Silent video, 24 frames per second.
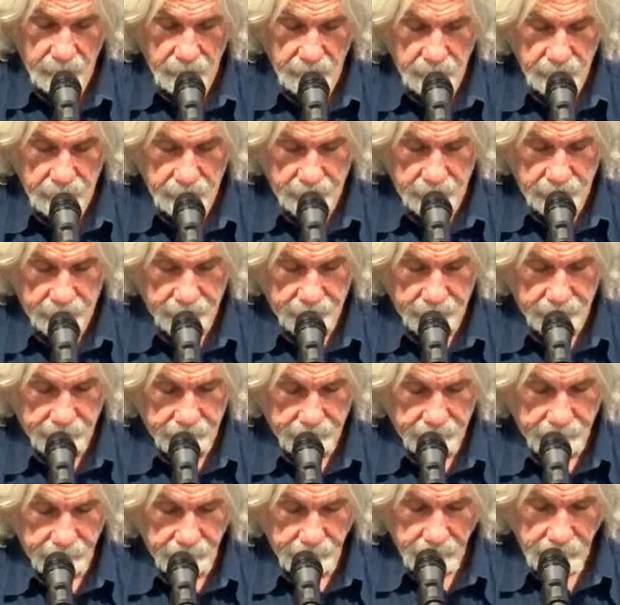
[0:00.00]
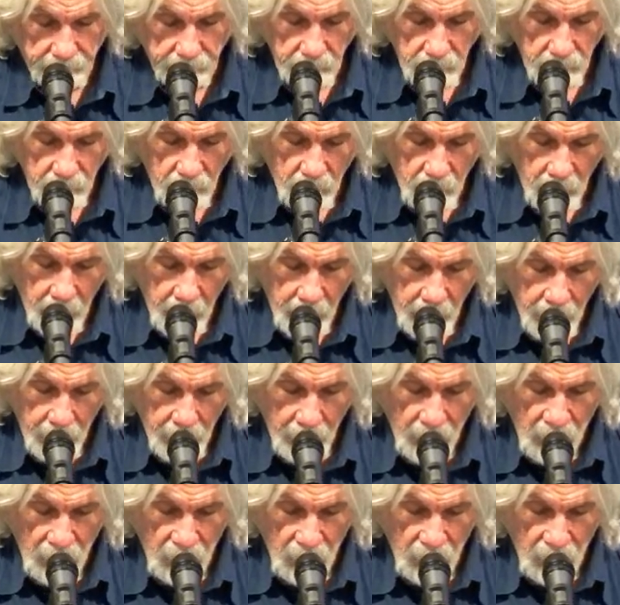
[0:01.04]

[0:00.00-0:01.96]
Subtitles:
Nobody speaks.